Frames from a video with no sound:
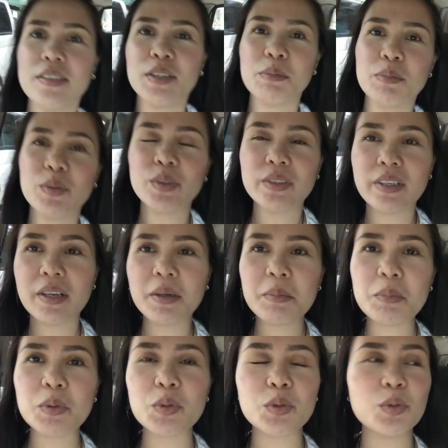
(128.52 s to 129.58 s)
dim
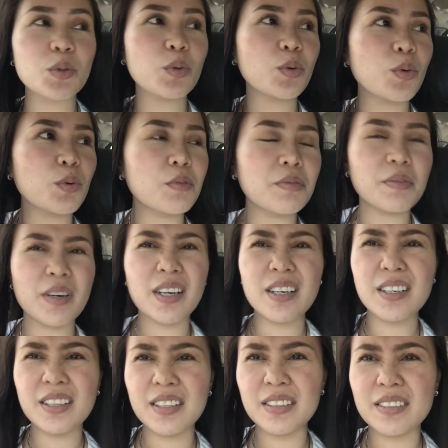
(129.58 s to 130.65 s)
sum. Gusto ko
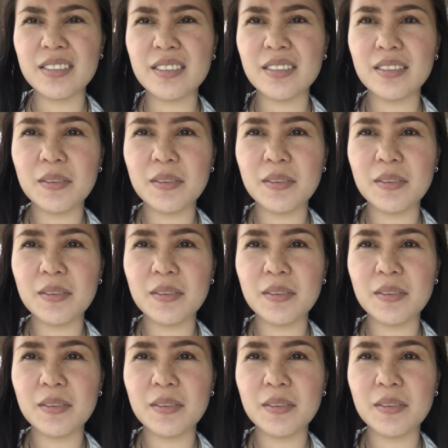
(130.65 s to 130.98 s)
fries.